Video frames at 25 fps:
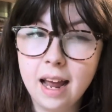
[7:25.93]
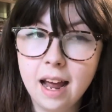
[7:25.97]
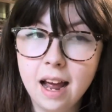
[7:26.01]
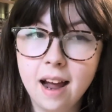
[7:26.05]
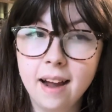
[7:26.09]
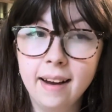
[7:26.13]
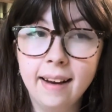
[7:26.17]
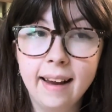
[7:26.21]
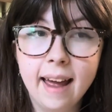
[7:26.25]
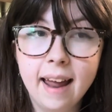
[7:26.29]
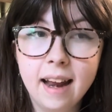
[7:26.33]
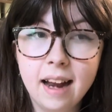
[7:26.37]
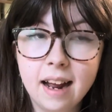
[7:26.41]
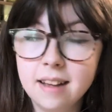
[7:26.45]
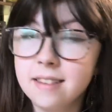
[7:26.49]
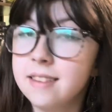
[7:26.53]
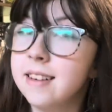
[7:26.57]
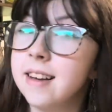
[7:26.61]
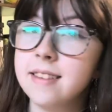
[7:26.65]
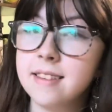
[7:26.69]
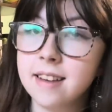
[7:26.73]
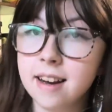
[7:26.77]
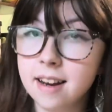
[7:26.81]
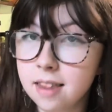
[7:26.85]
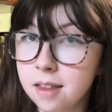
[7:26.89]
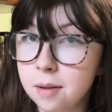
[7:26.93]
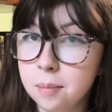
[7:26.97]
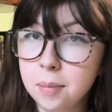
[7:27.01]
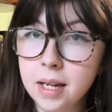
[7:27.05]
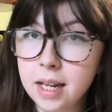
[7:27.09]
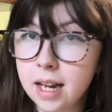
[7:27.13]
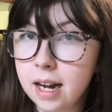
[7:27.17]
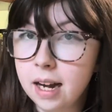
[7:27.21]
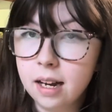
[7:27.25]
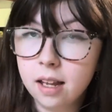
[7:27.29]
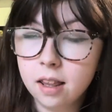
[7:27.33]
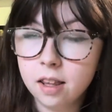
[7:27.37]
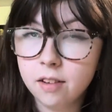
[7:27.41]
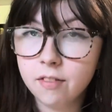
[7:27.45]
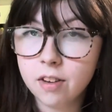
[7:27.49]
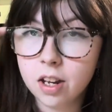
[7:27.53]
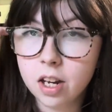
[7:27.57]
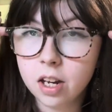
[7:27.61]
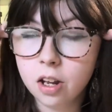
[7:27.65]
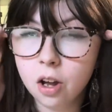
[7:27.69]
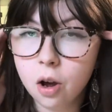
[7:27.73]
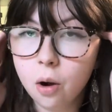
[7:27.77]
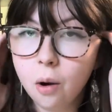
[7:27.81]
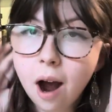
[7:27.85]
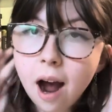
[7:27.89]
Again, as I said in the beginning of the
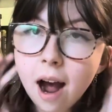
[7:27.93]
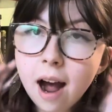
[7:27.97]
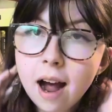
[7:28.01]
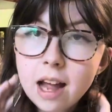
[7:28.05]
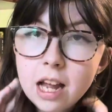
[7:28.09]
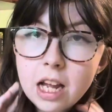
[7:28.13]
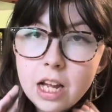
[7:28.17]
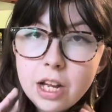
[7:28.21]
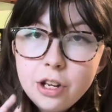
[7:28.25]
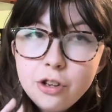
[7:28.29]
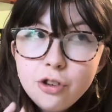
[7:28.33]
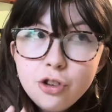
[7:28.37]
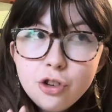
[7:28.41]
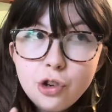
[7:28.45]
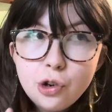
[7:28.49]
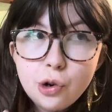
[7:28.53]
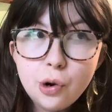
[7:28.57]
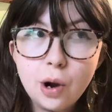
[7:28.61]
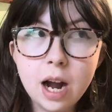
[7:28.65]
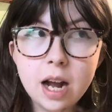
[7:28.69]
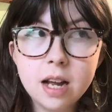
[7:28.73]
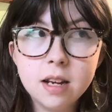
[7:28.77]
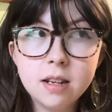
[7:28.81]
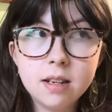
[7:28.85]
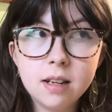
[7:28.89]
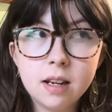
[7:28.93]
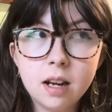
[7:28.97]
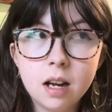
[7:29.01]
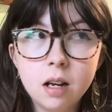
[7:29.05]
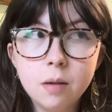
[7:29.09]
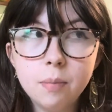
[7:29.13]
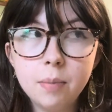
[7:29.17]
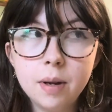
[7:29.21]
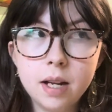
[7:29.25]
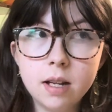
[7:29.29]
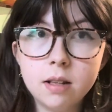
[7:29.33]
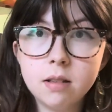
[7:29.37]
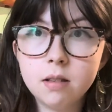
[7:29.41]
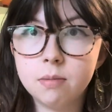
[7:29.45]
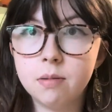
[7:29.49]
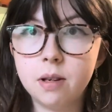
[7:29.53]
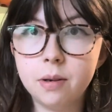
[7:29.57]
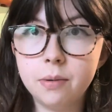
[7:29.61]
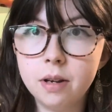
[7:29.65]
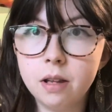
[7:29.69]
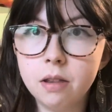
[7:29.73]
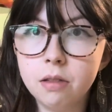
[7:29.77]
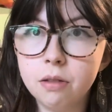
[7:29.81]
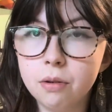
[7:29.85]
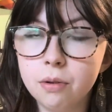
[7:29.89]
video, I tried to kind of pants my
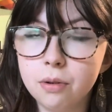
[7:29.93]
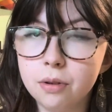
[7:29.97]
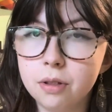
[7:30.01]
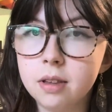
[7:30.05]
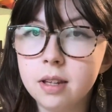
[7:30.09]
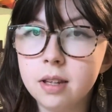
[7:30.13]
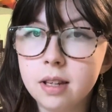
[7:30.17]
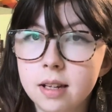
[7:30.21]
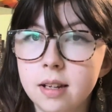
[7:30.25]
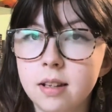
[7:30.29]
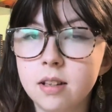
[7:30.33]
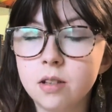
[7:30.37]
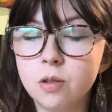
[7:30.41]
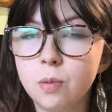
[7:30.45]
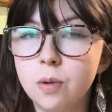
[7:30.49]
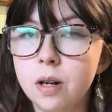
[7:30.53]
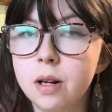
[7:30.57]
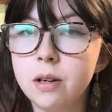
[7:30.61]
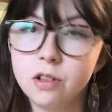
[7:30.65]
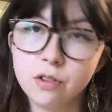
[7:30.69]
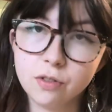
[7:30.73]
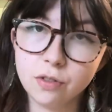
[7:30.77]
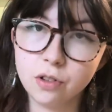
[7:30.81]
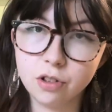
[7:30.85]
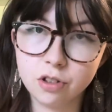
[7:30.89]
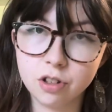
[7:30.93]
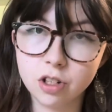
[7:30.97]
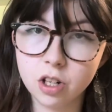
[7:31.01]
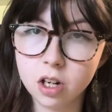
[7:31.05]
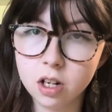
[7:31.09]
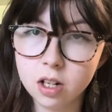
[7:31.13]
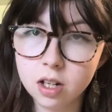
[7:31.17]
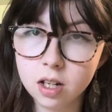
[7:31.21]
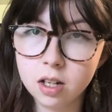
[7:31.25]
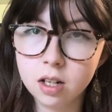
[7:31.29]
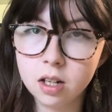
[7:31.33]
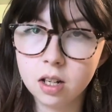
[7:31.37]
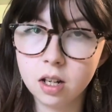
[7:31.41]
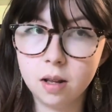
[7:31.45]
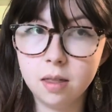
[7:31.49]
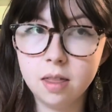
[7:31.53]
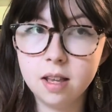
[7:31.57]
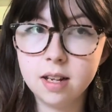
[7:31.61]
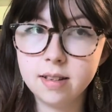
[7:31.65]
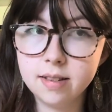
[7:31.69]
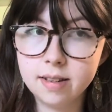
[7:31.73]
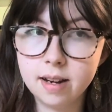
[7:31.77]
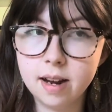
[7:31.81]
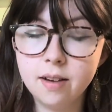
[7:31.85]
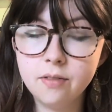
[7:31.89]
way through things when I was first starting
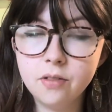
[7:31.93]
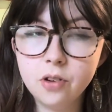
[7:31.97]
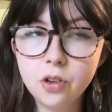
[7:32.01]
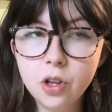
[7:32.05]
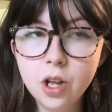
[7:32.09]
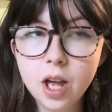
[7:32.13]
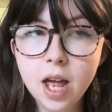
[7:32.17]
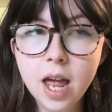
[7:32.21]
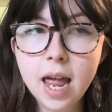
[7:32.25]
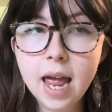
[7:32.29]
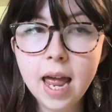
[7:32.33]
this novel,